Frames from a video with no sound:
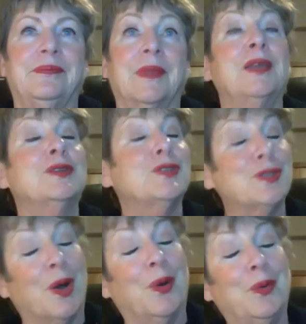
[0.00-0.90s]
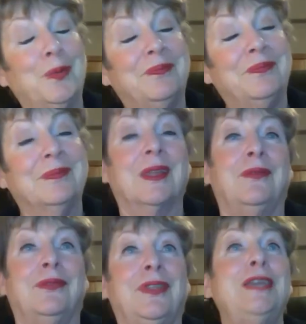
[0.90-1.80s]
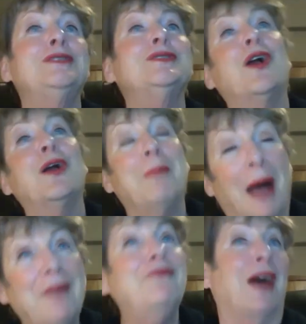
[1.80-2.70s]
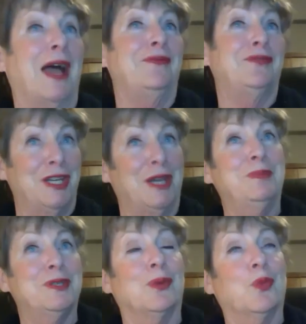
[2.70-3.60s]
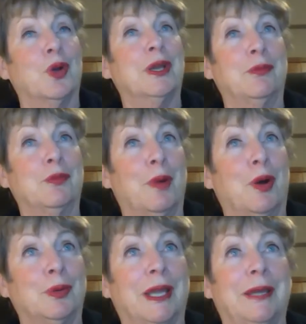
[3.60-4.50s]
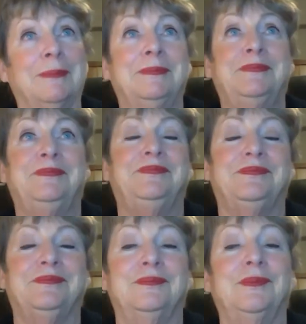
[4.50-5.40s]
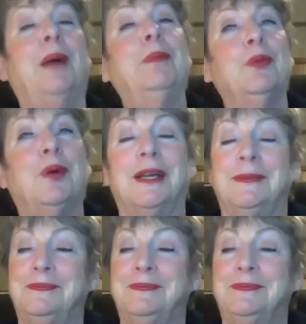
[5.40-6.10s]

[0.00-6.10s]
So these are my 5 tips on working remotely. Number 1,